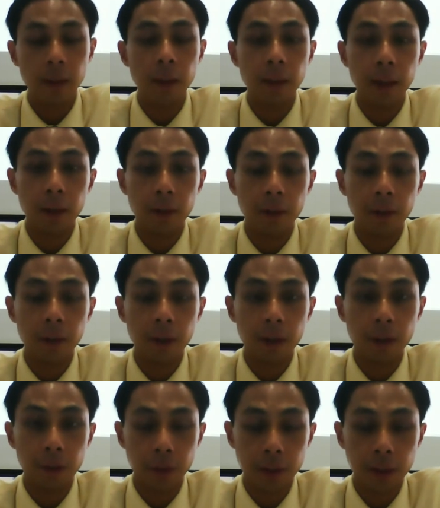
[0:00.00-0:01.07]
they
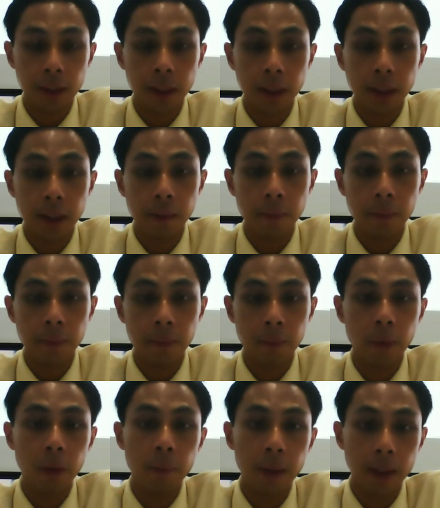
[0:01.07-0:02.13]
usually need
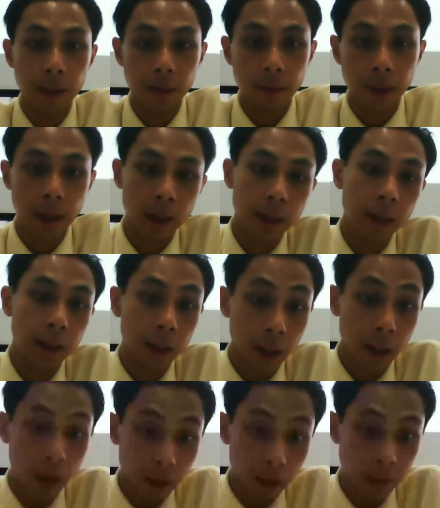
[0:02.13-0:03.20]
more medical care than
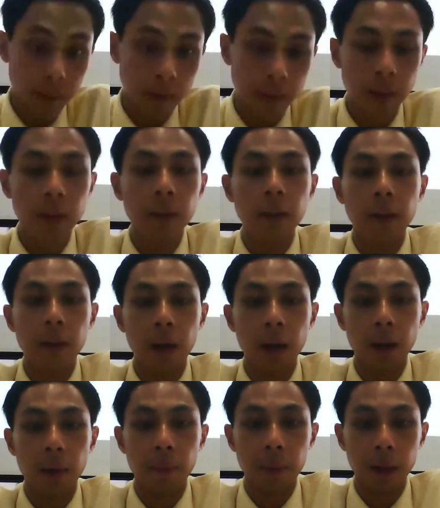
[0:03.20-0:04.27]
others.
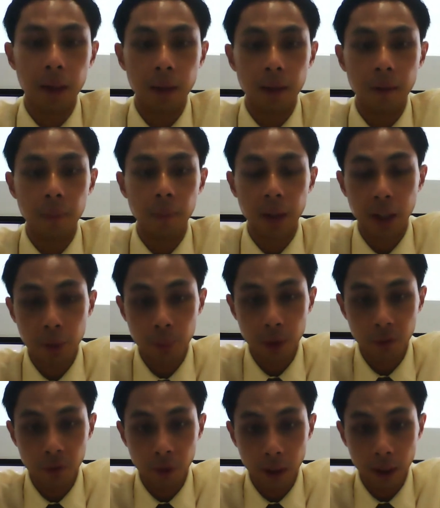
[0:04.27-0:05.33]
But
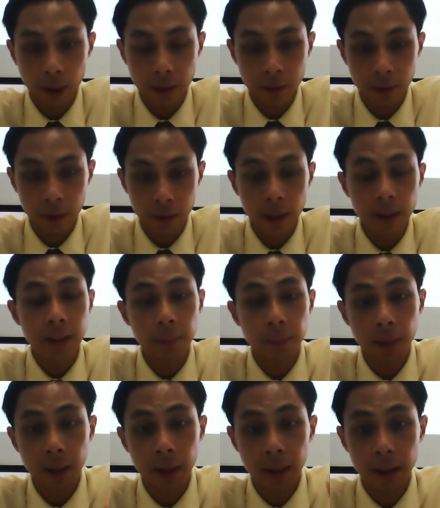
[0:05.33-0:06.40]
management for us,
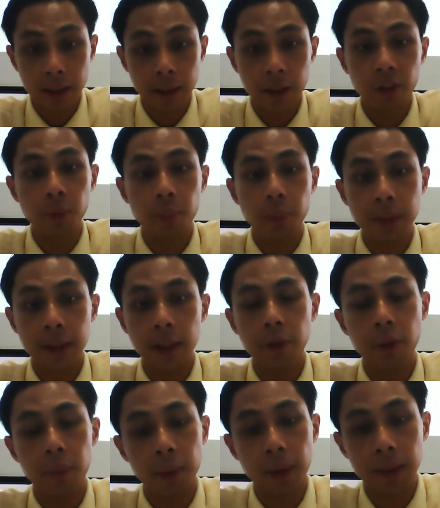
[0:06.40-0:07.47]
eczema itself per se
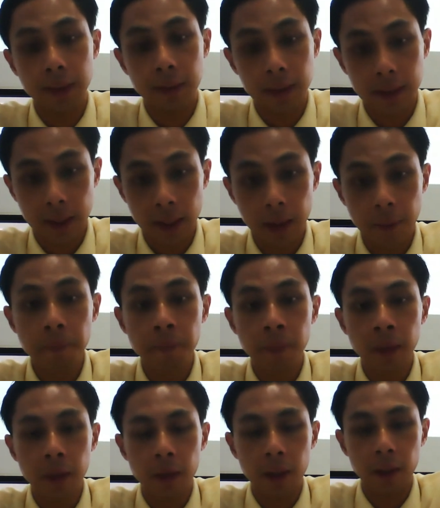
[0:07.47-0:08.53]
remains the same,
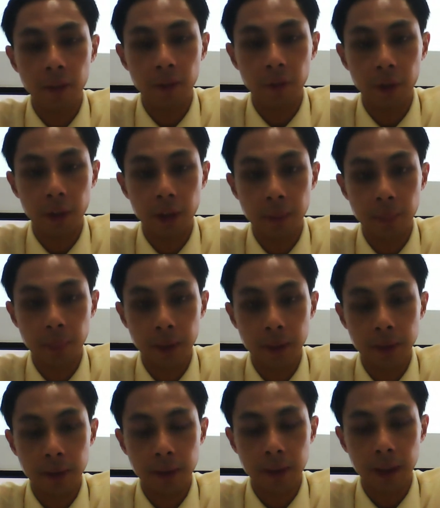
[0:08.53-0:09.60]
even for these
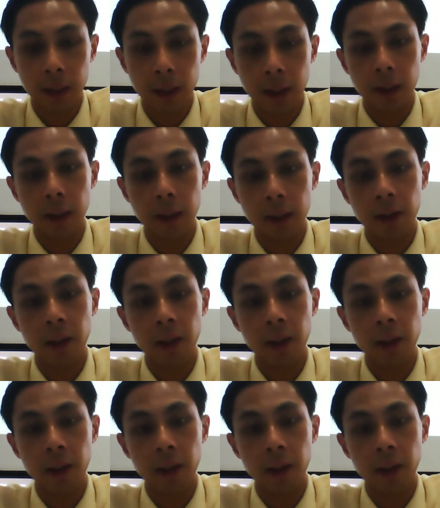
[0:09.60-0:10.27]
patients that